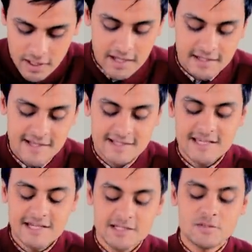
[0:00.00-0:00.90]
and it has
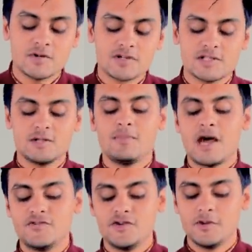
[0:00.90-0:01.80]
80%
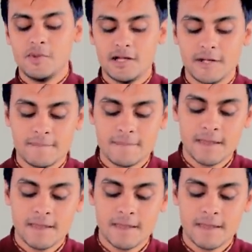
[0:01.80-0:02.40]
battery remaining.